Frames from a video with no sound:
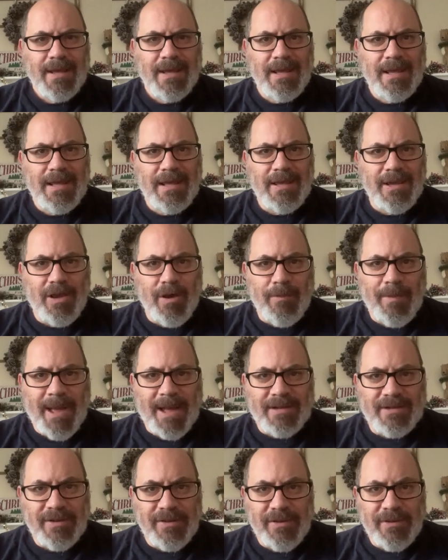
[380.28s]
You go
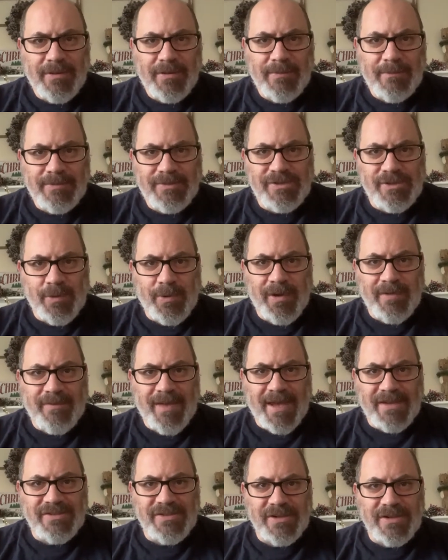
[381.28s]
back to the story of
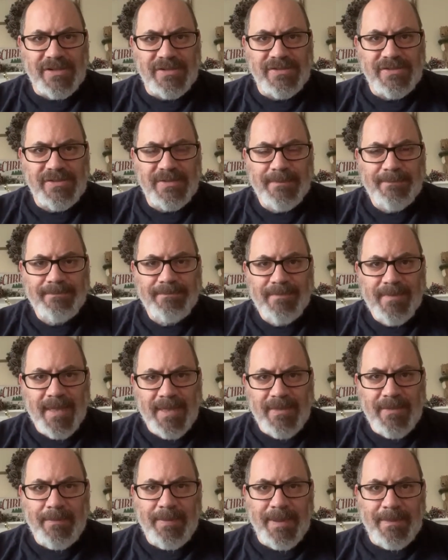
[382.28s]
Exodus
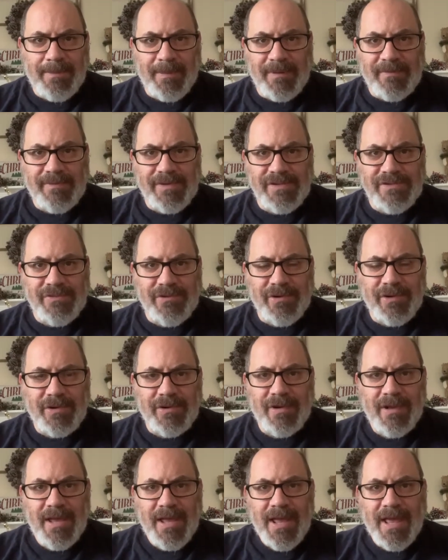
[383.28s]
and the people of Israel,
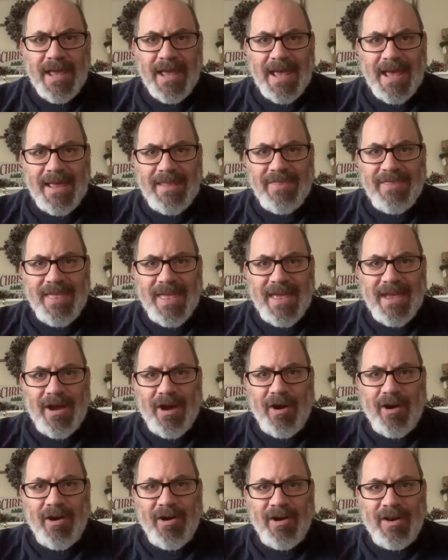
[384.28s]
and they
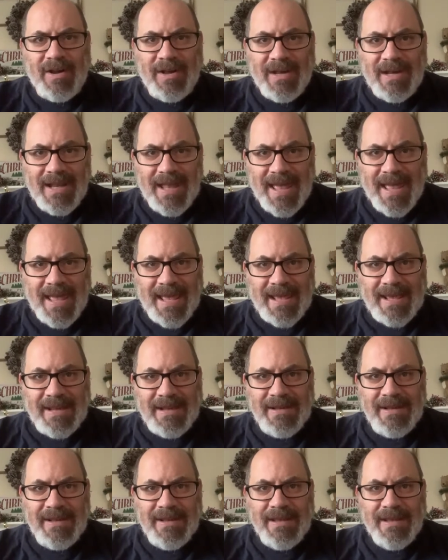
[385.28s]
are
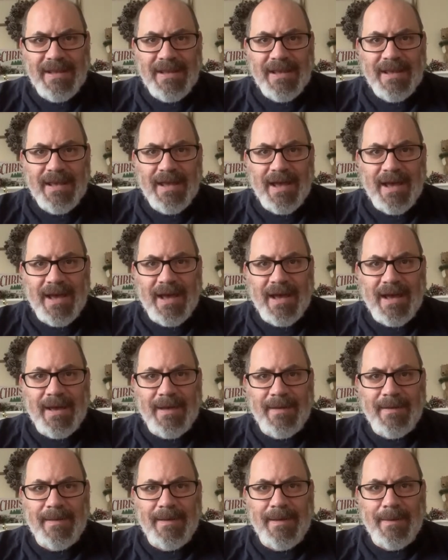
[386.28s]
led
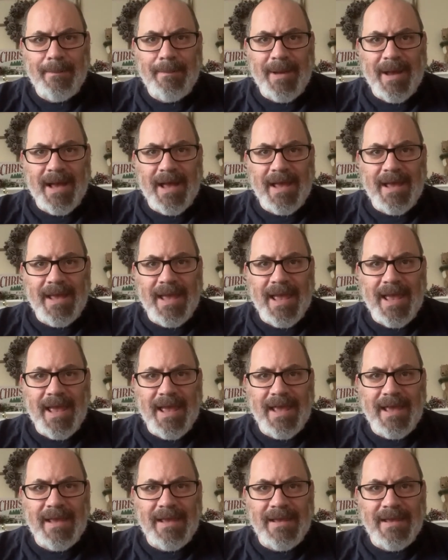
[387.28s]
by
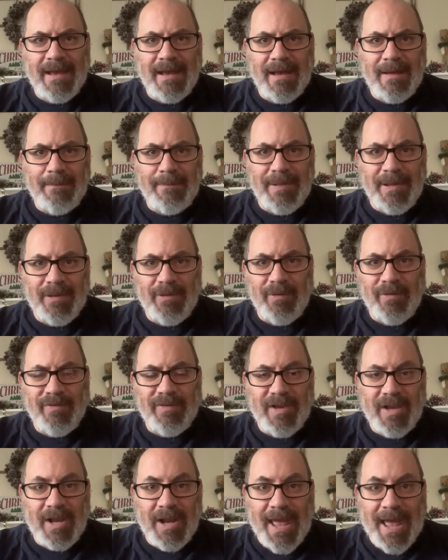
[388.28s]
a pillar of
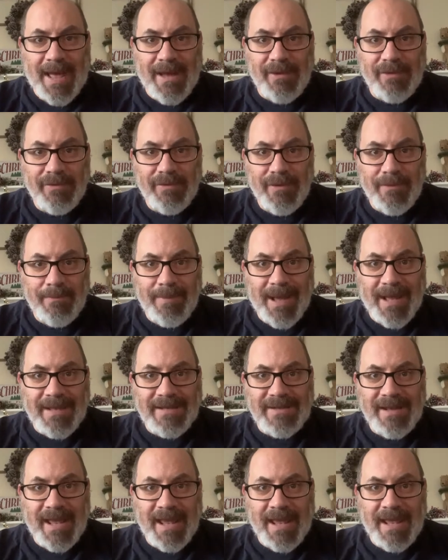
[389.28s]
cloud by
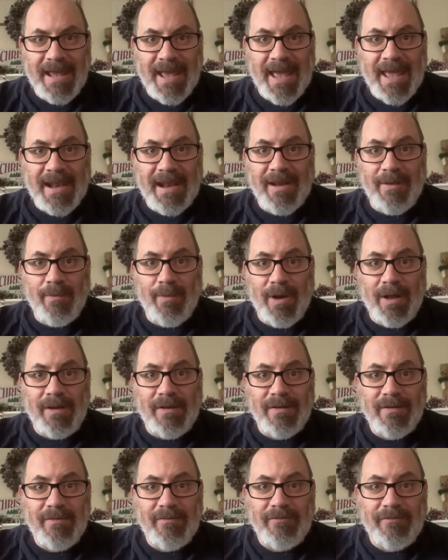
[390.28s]
day and a
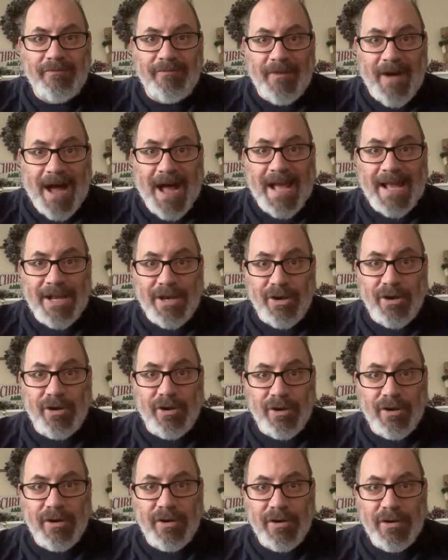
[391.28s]
what?
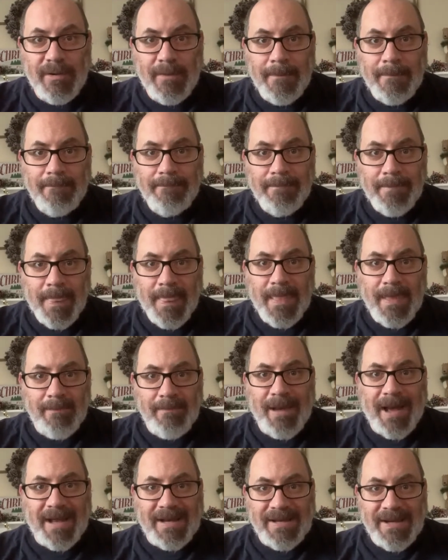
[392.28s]
Fire
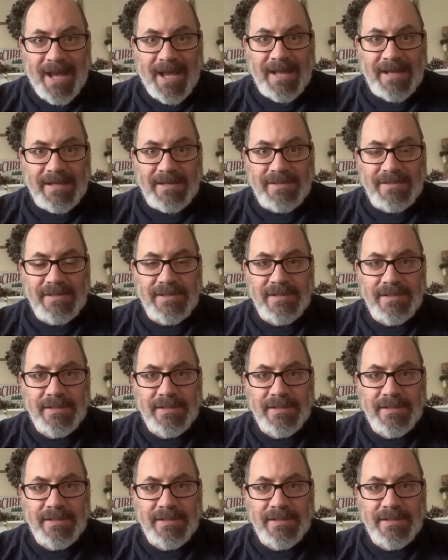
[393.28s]
by night.